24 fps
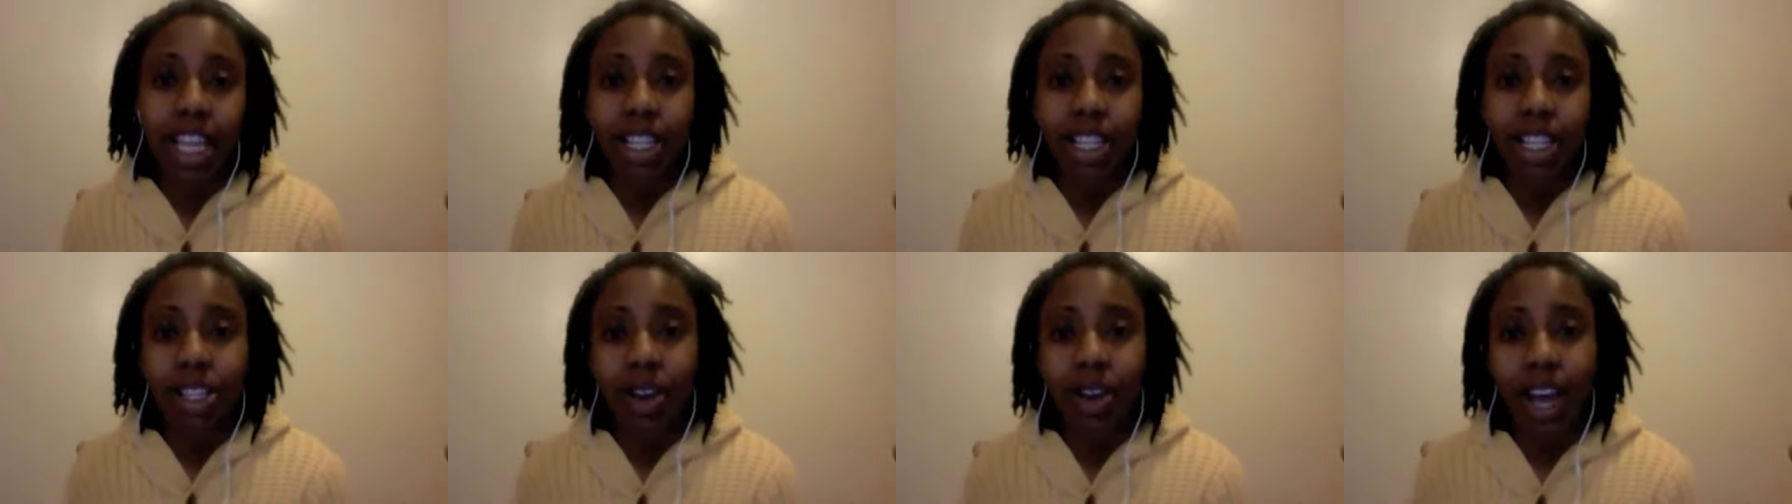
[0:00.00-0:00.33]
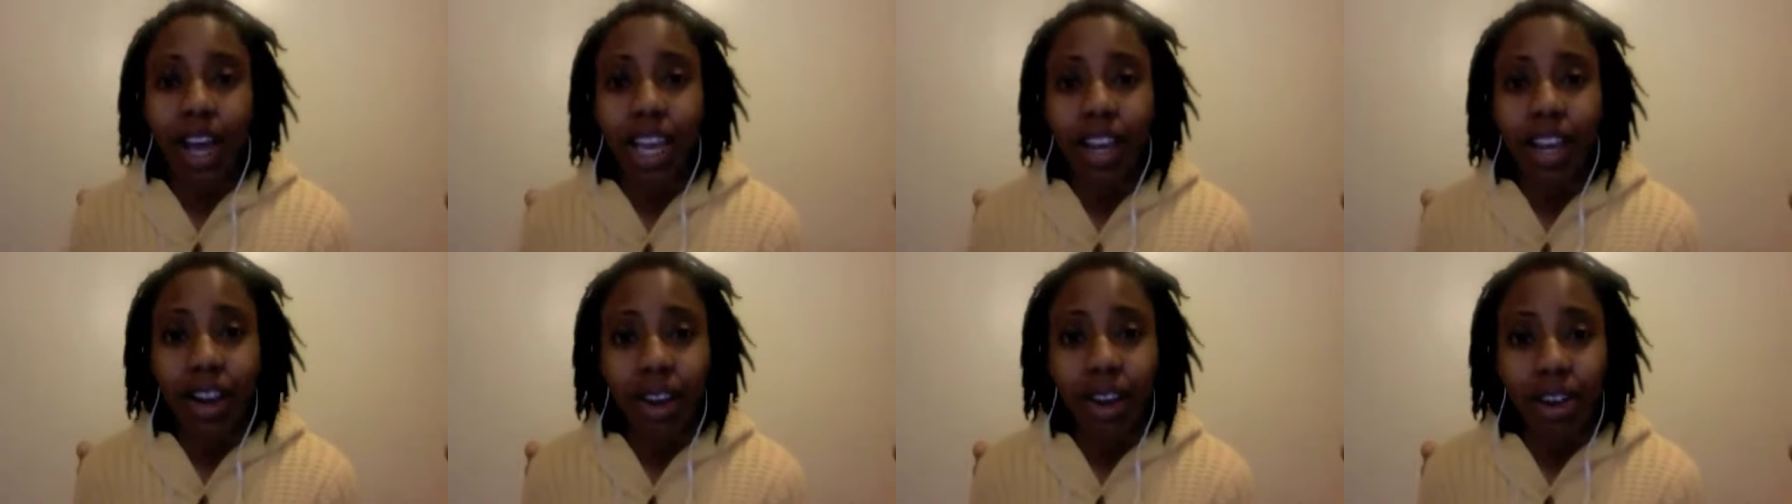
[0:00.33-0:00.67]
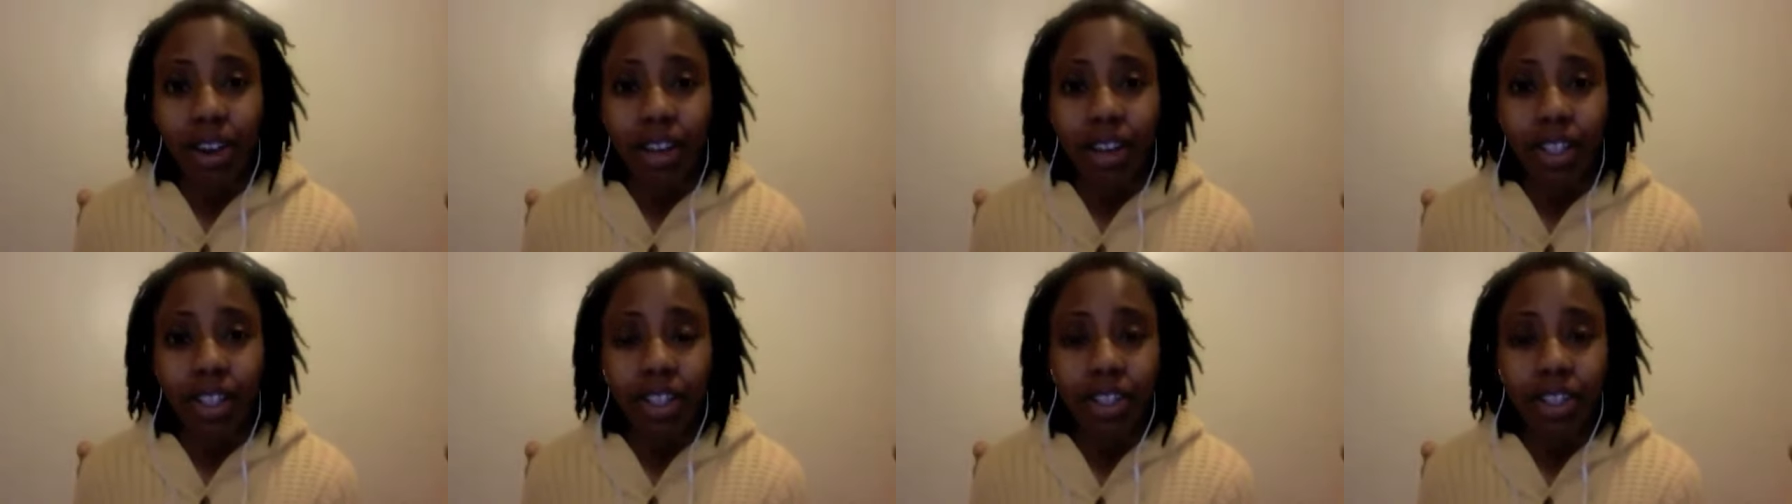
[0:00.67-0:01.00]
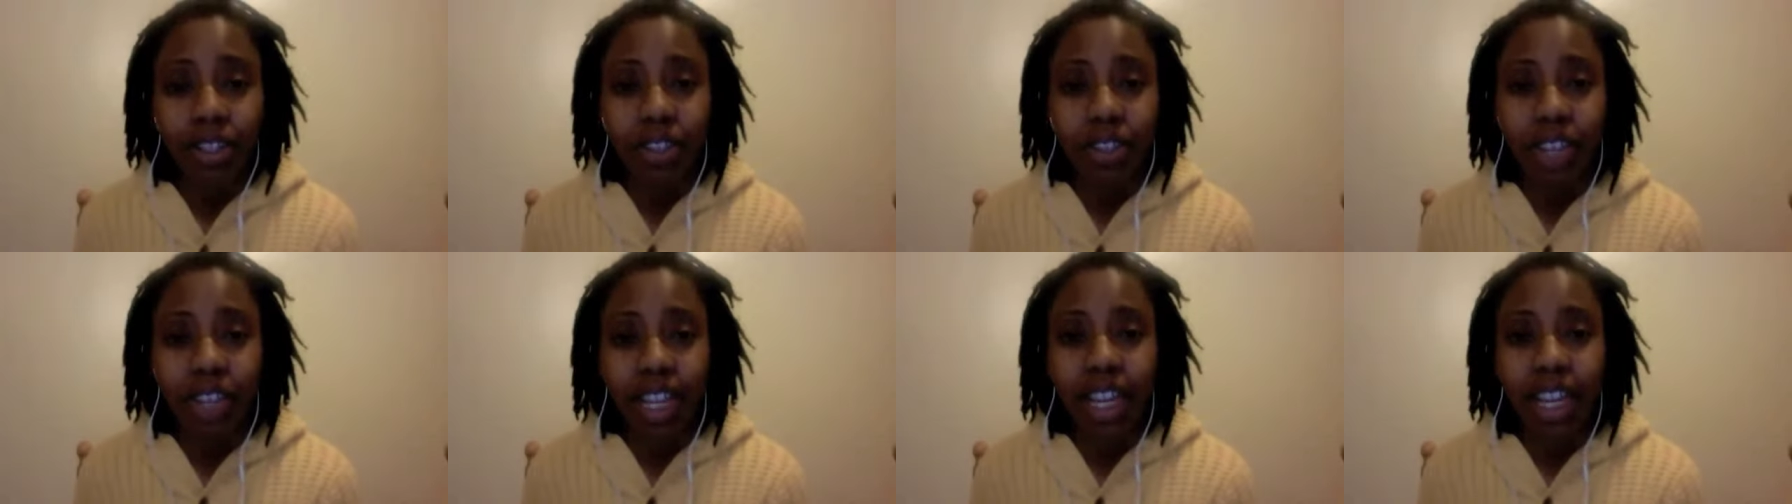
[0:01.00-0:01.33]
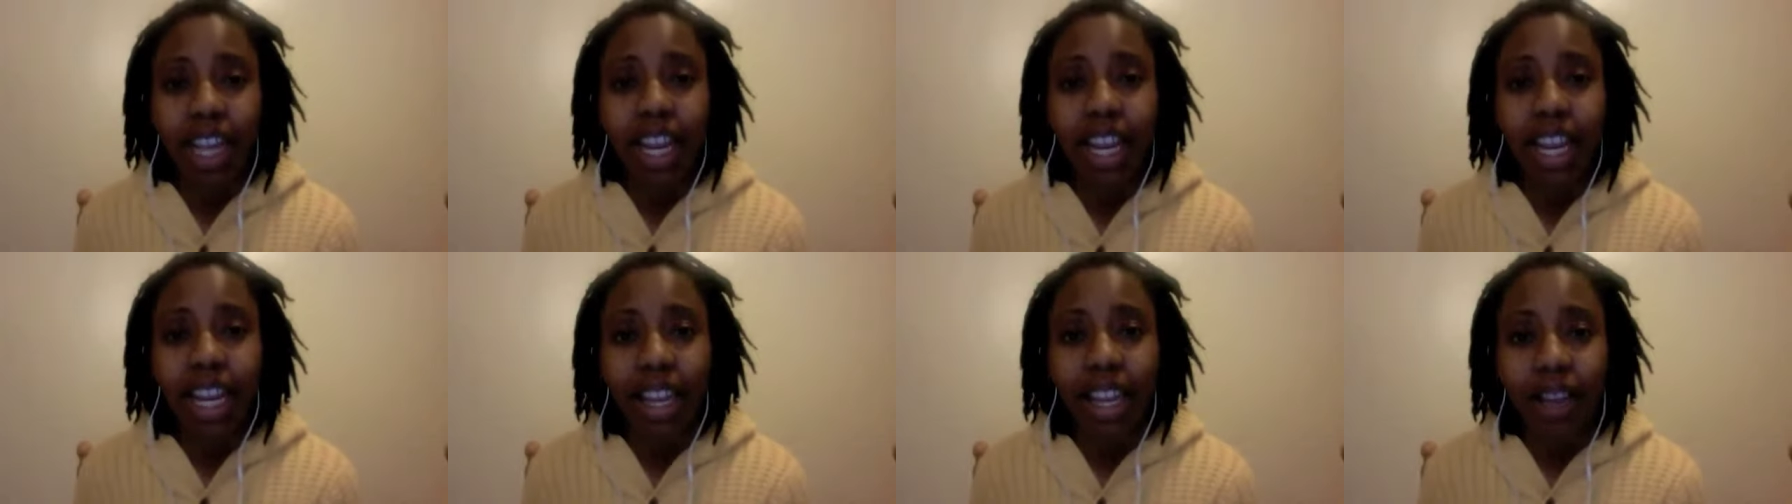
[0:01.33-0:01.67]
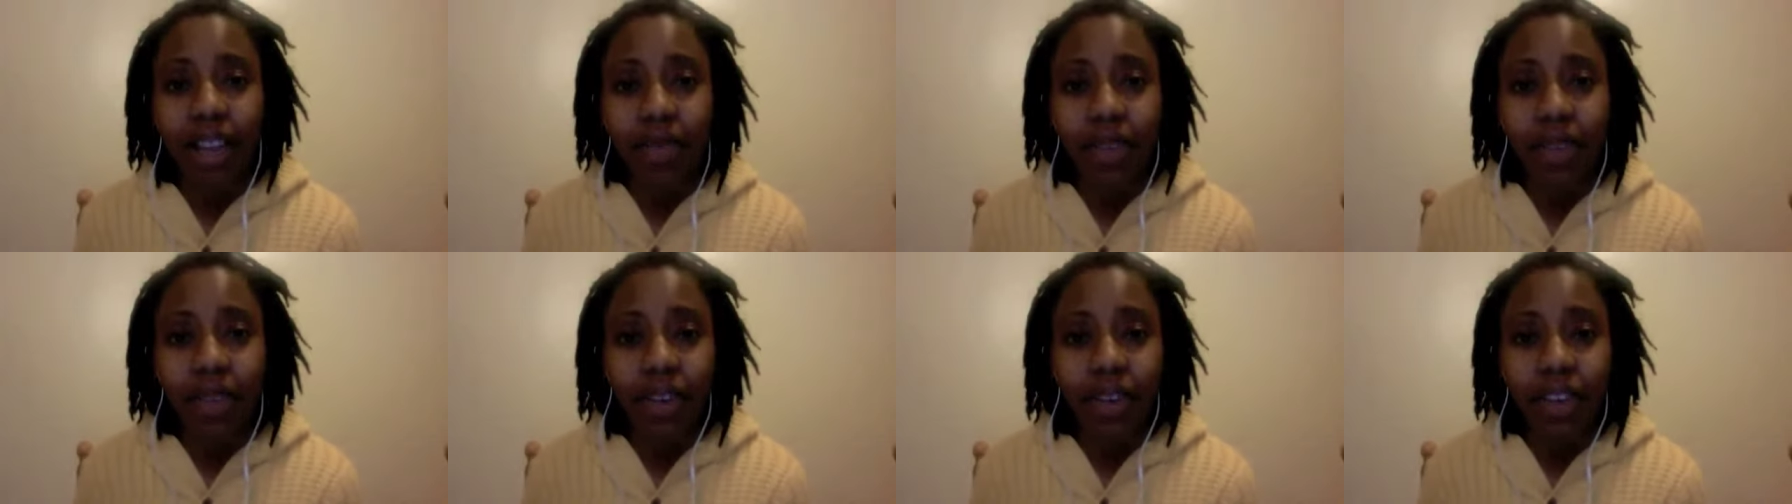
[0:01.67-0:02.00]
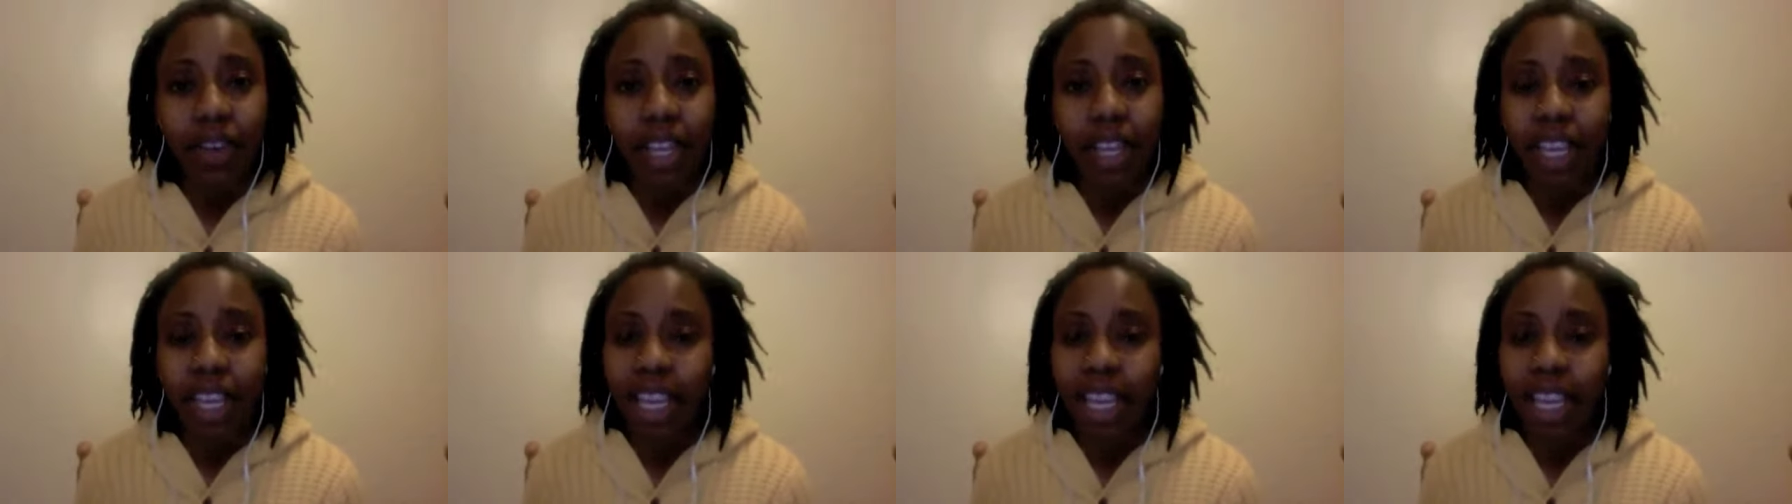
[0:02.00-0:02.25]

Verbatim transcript: So I encourage you and I love you